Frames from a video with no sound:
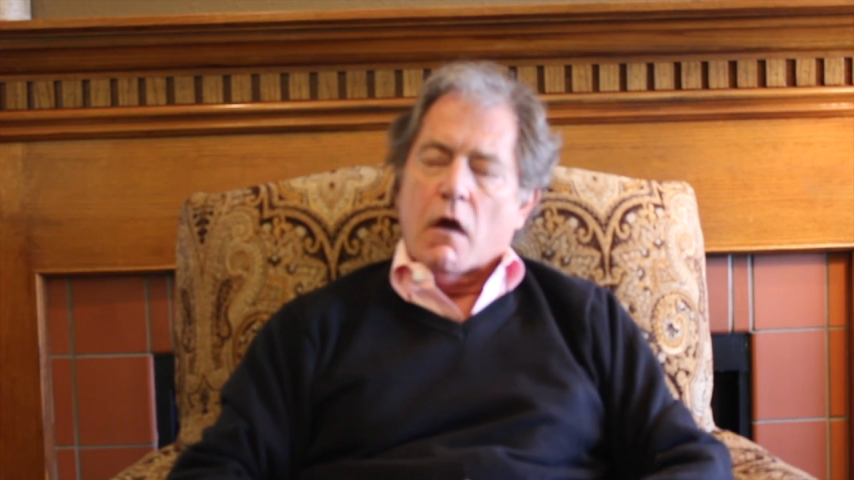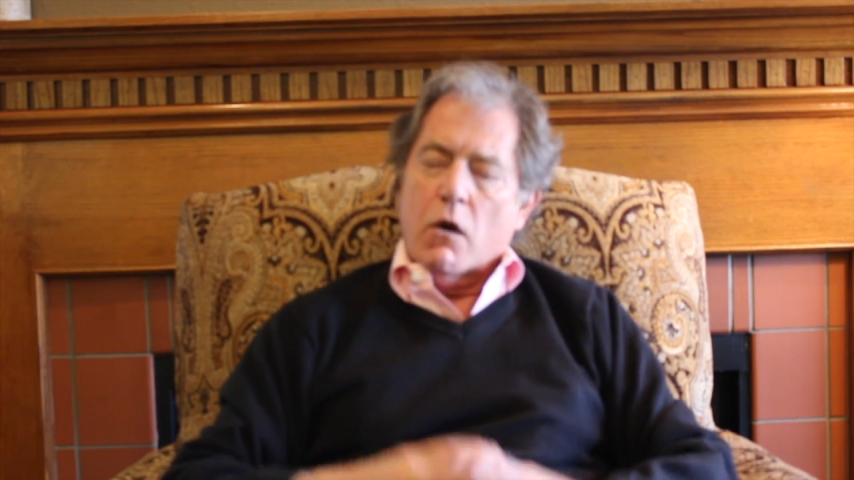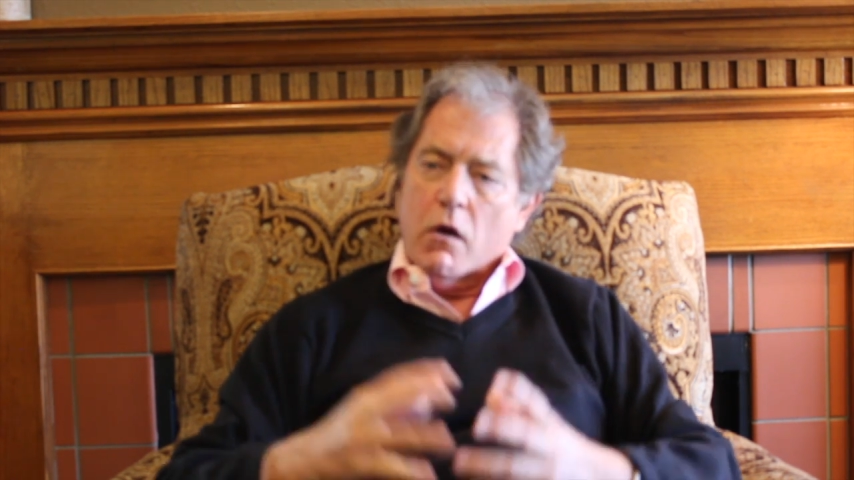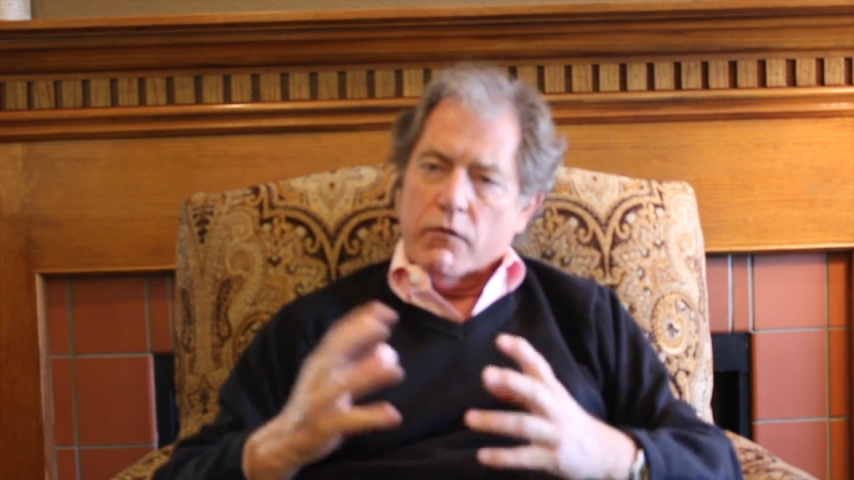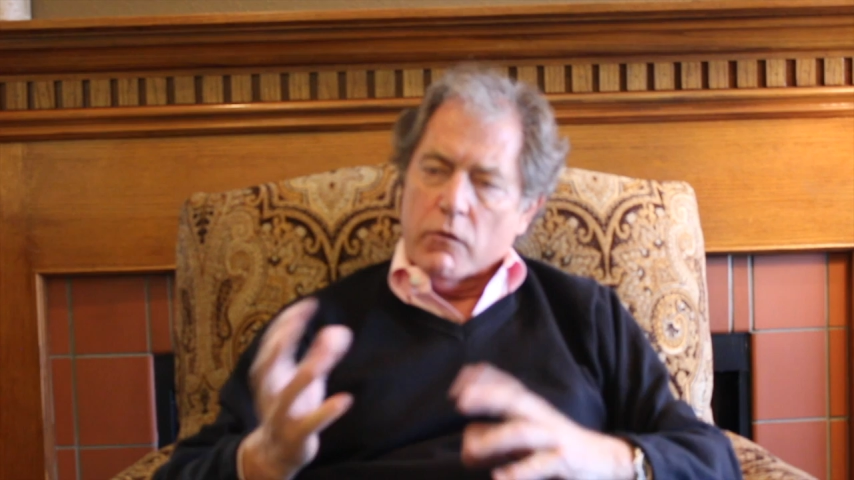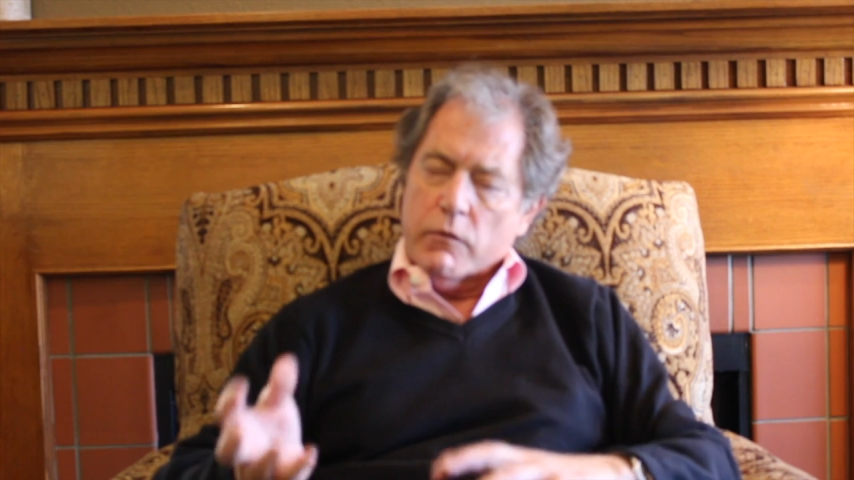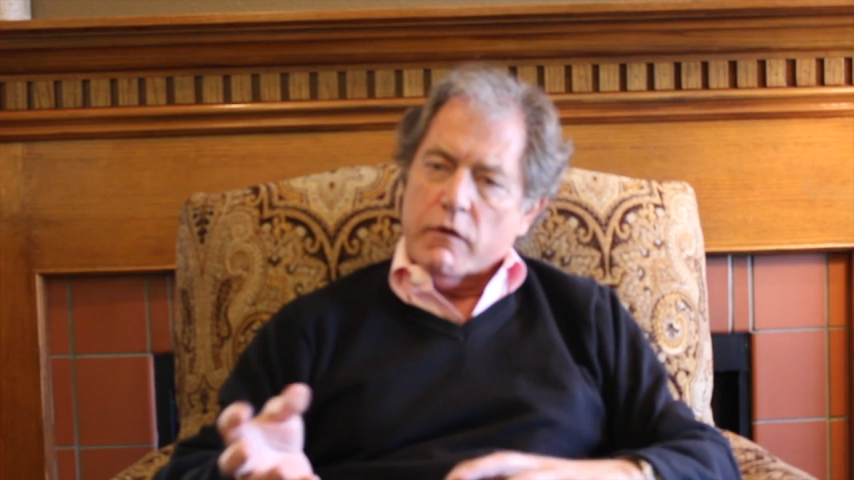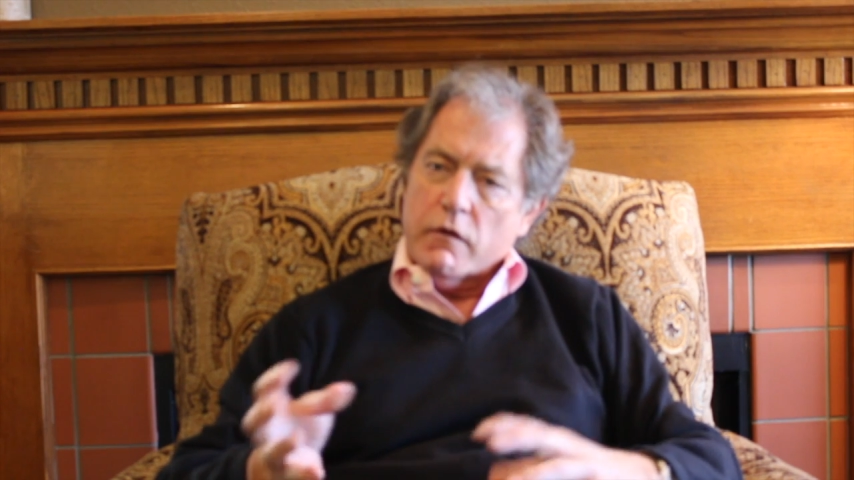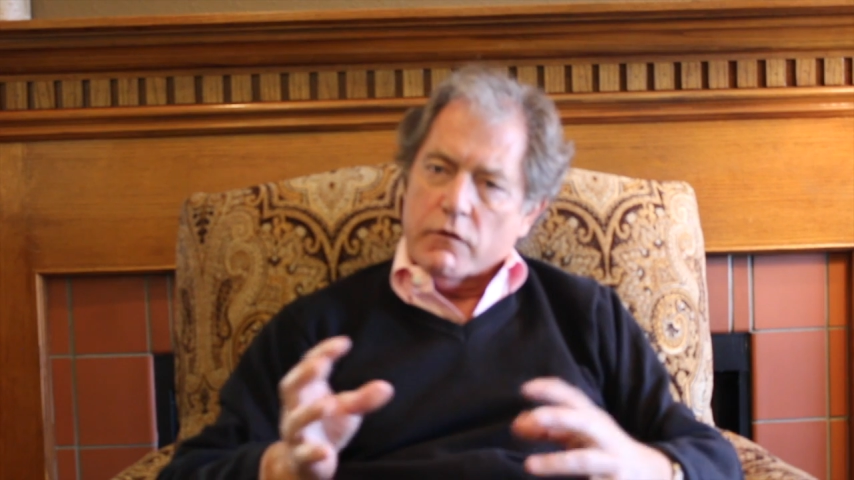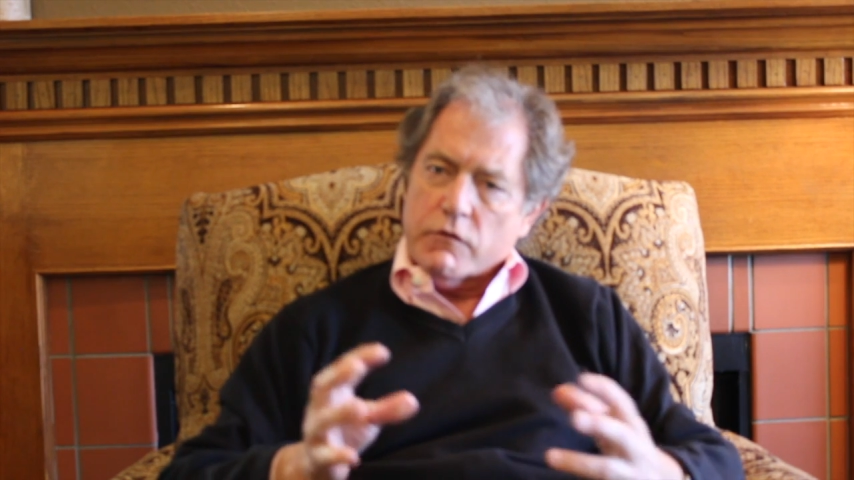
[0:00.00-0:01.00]
However,
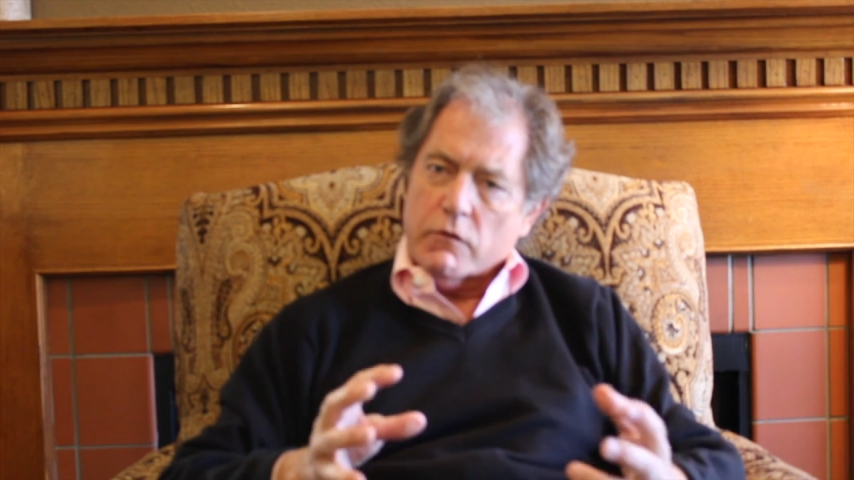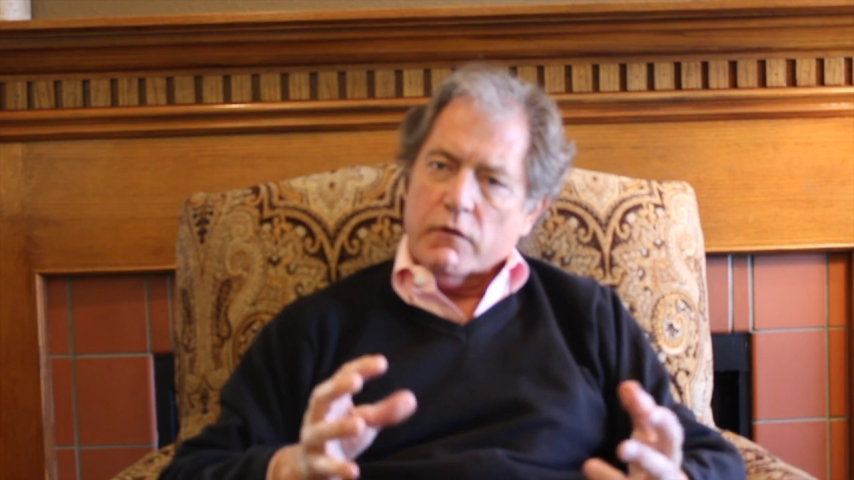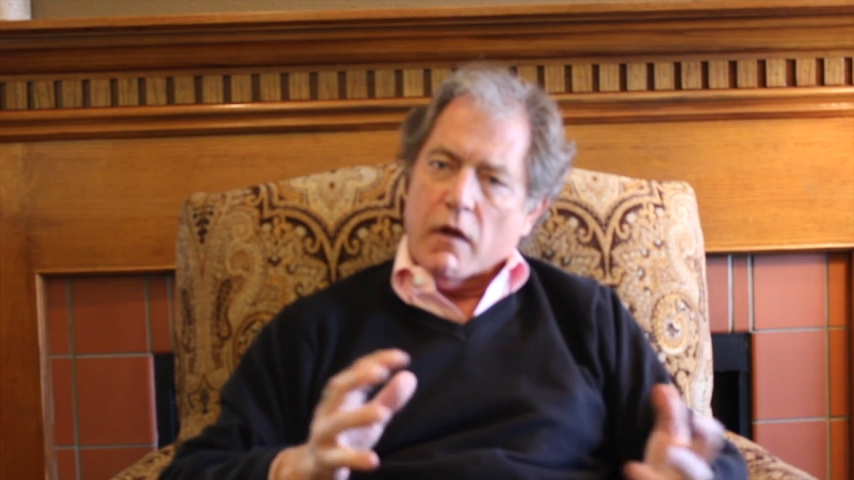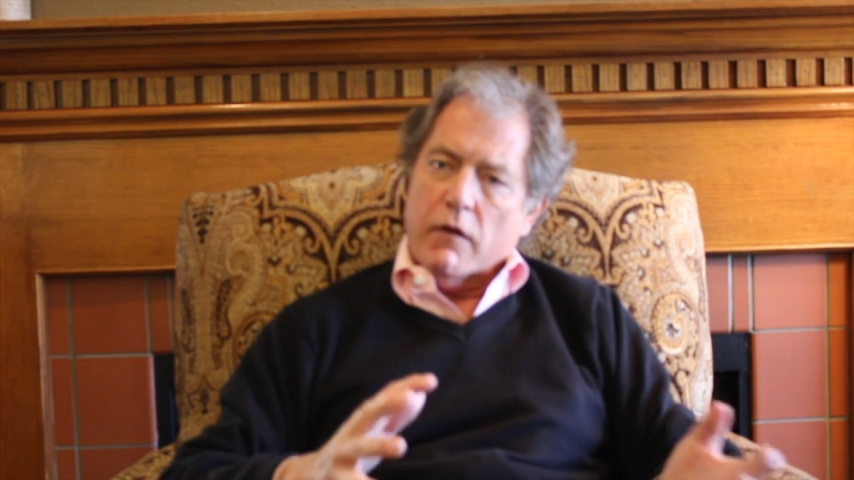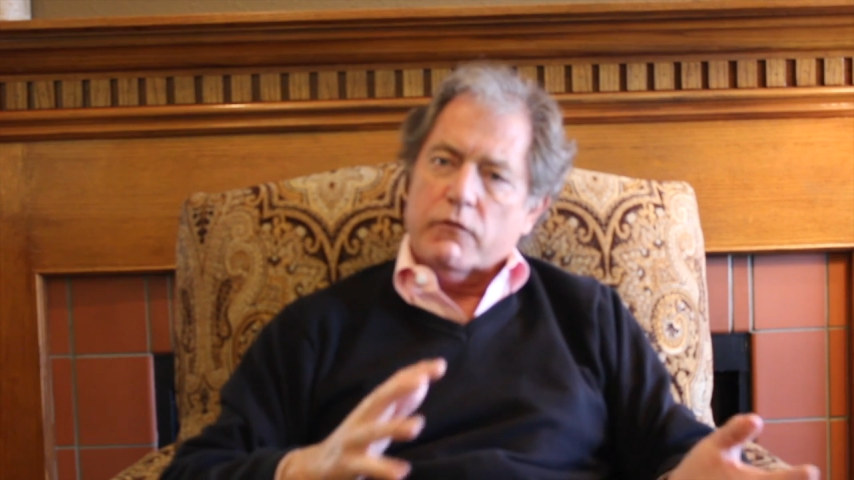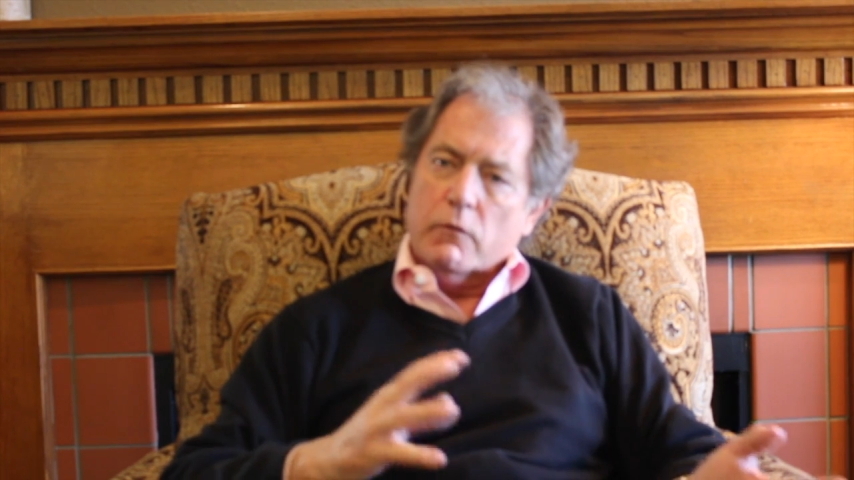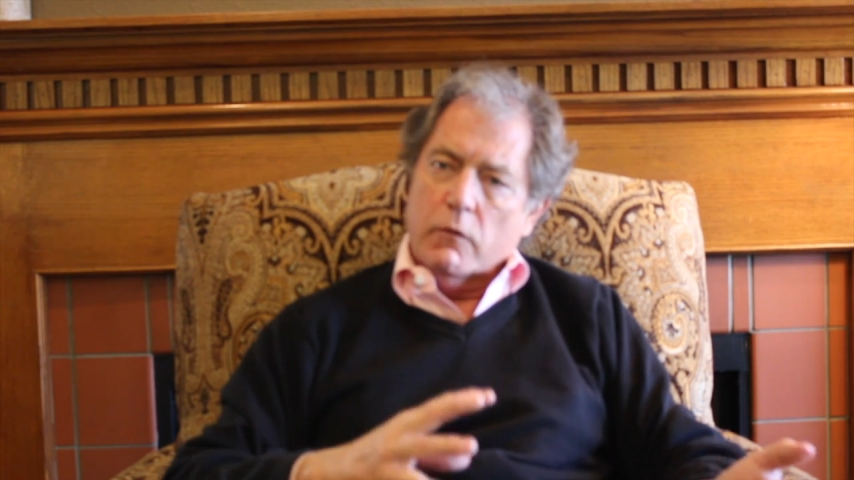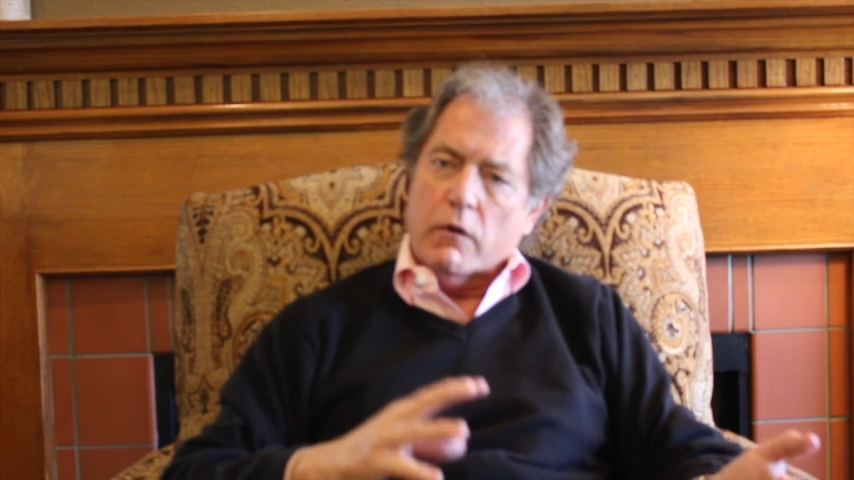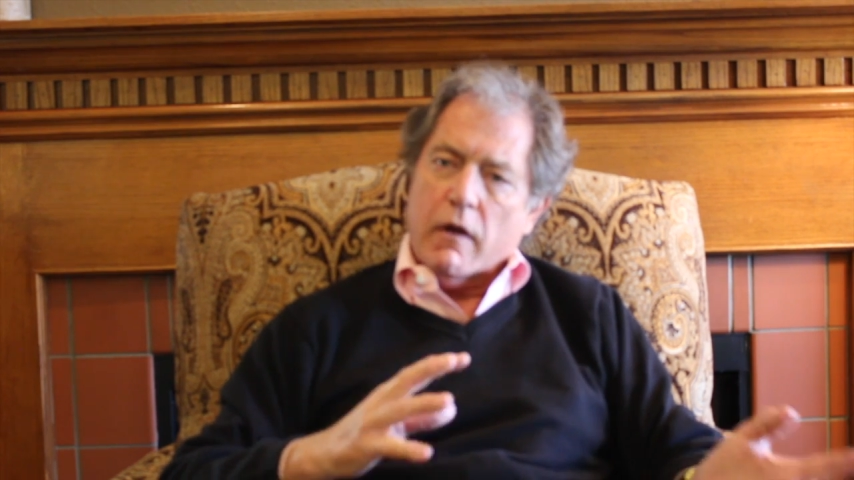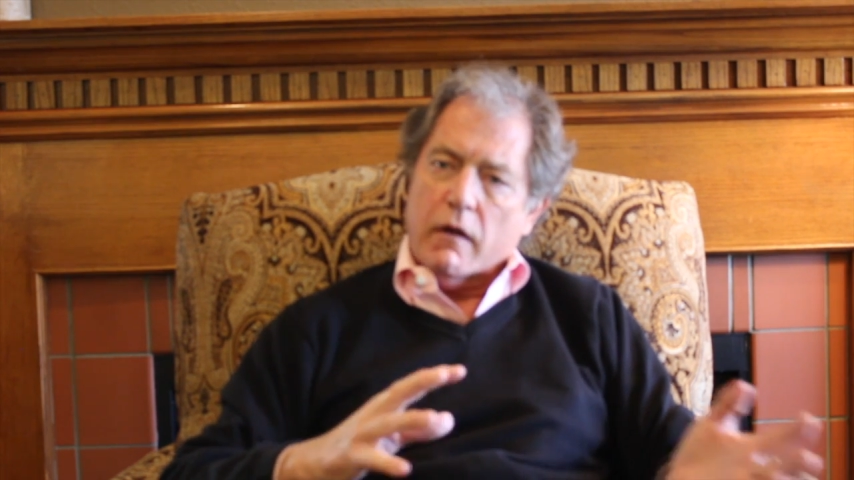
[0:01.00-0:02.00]
we certainly have to
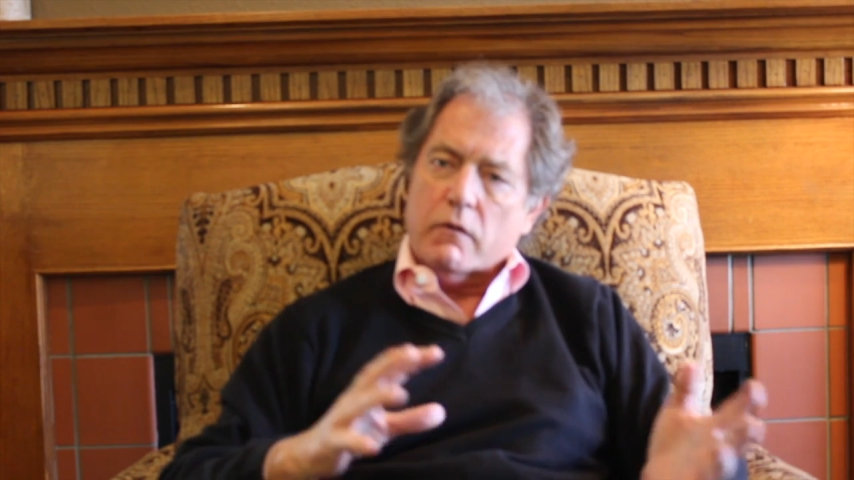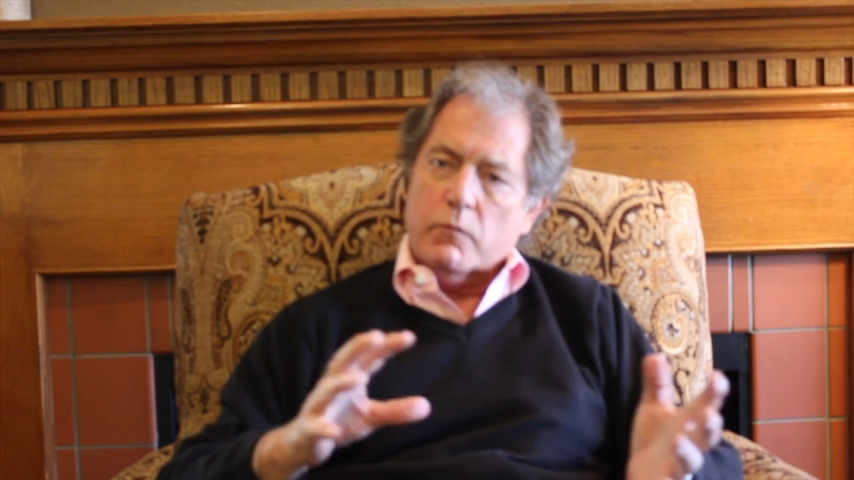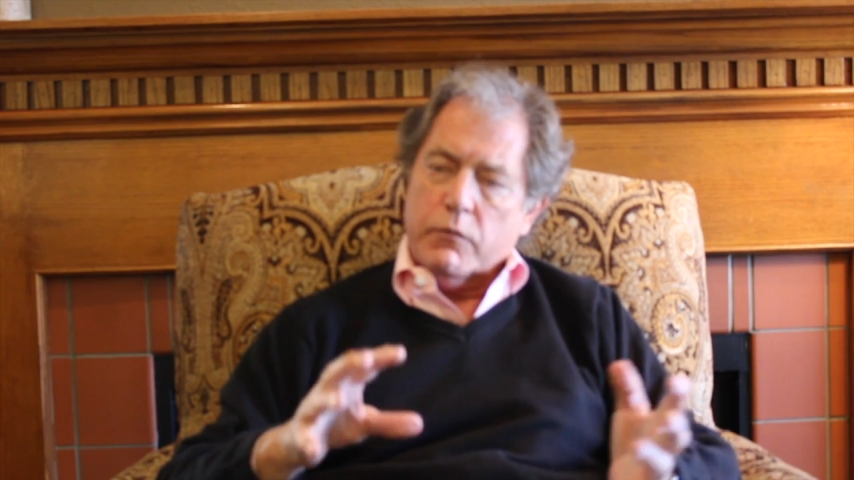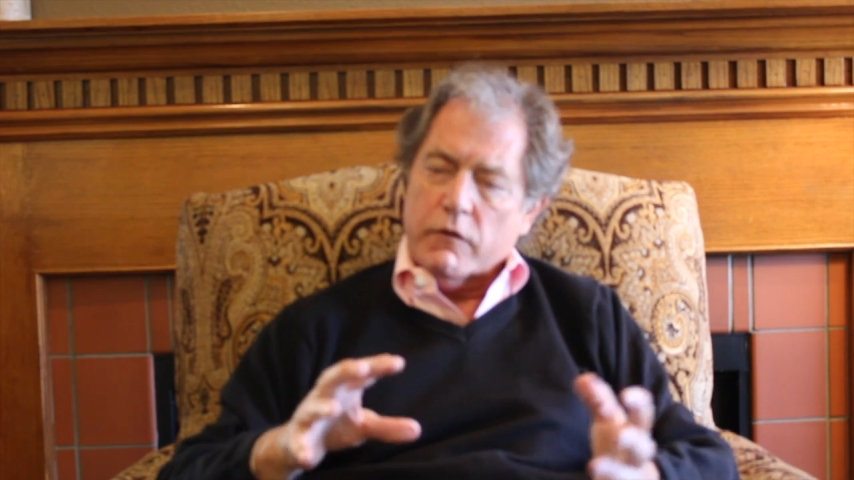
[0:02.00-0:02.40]
look at